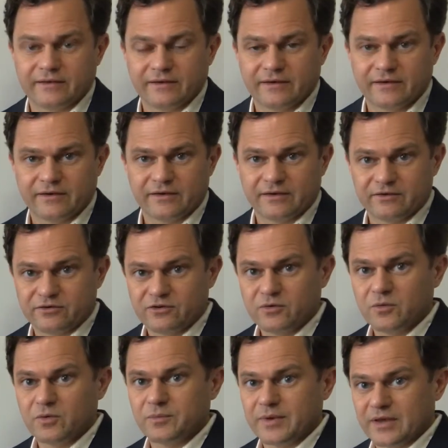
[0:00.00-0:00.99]
as you
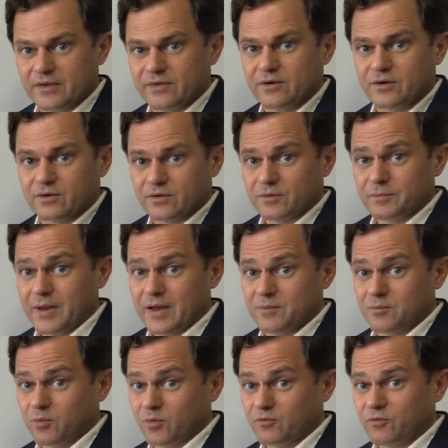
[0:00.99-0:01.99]
would be in their
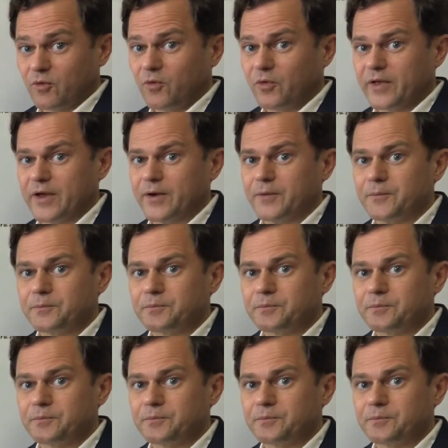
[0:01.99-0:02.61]
patent portfolio.